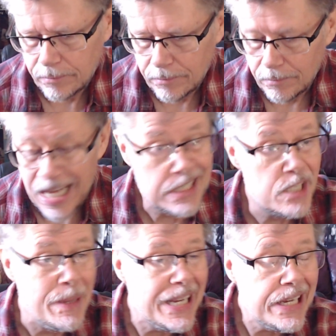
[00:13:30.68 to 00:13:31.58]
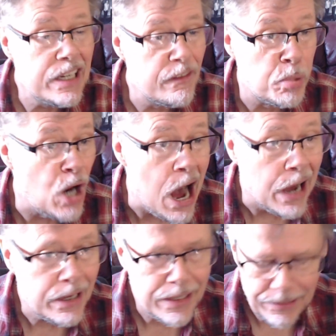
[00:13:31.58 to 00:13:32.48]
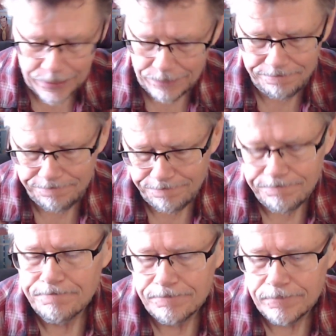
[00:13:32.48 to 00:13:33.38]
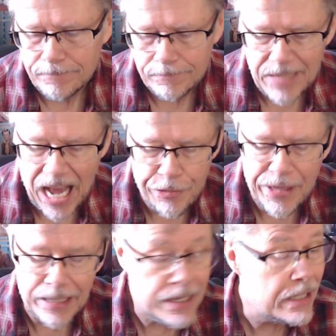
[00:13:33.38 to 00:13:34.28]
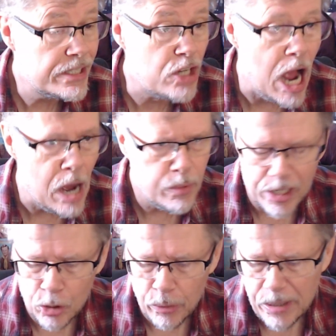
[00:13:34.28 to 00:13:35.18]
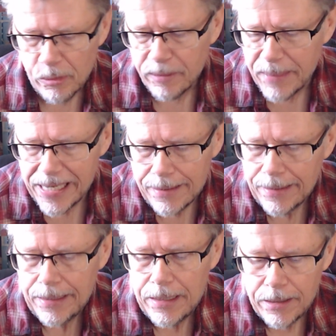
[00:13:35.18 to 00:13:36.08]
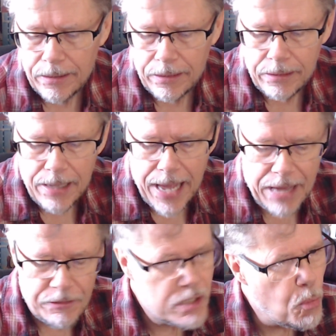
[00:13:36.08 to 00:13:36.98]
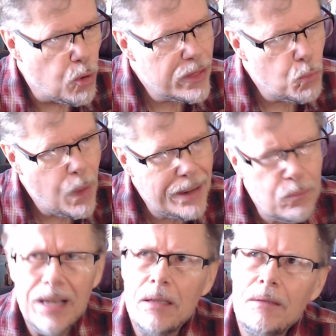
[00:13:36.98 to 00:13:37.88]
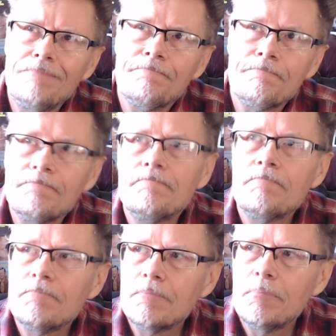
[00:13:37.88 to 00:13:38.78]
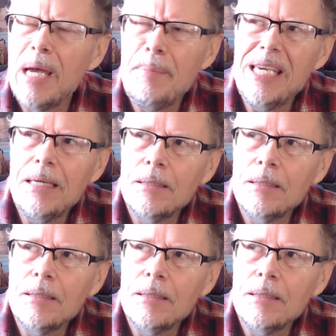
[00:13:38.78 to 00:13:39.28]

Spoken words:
And speaking of Prague, I think Scott would agree with me. And there's more than one, well, maybe